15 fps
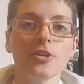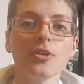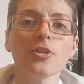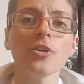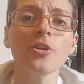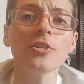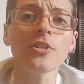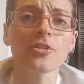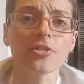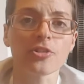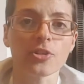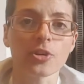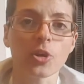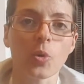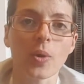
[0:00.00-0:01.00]
You know you're
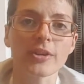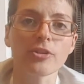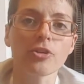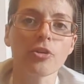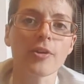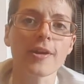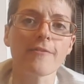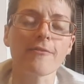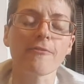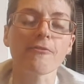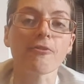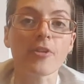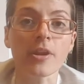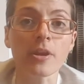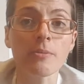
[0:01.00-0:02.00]
stuck when you crave
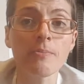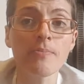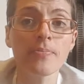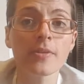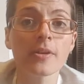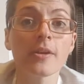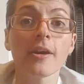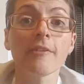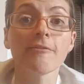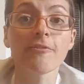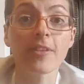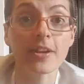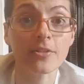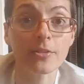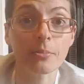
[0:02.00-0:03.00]
freedom and
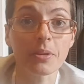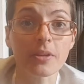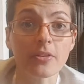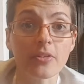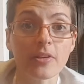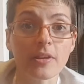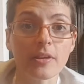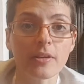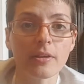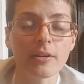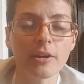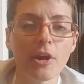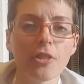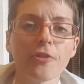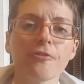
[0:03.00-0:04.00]
flexibility.
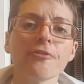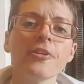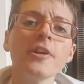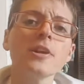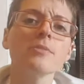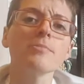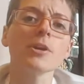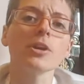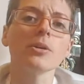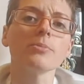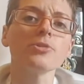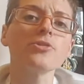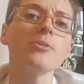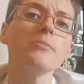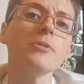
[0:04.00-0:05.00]
The freedom that
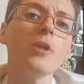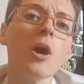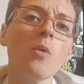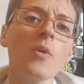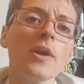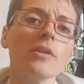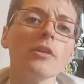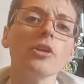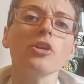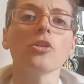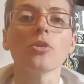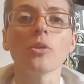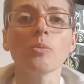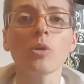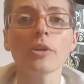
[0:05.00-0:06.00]
comes from knowing that you're
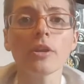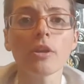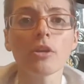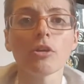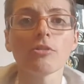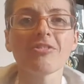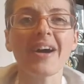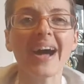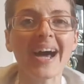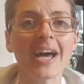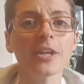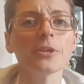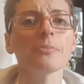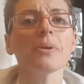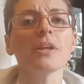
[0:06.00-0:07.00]
doing what you love
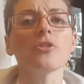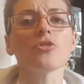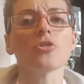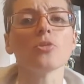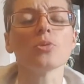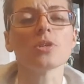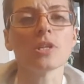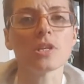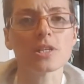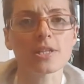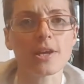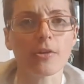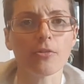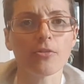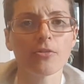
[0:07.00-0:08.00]
and being true to
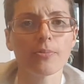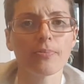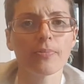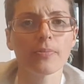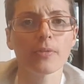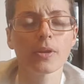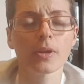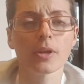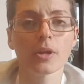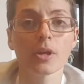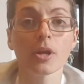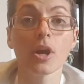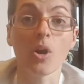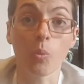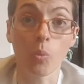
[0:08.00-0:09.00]
yourself.
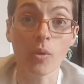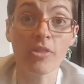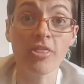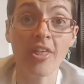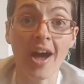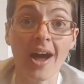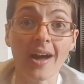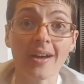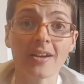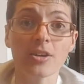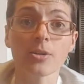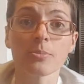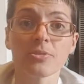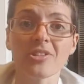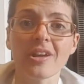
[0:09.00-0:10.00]
And with that
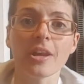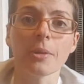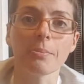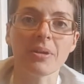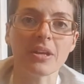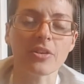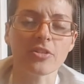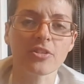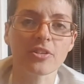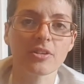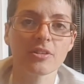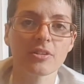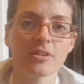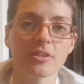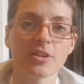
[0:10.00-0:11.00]
comes inner peace.
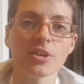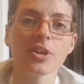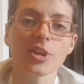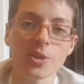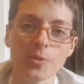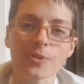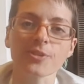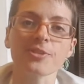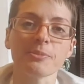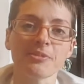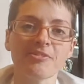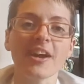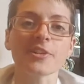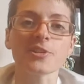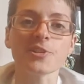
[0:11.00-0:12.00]
You want some
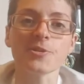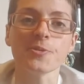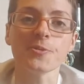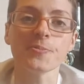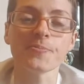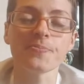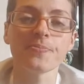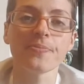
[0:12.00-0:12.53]
of that too.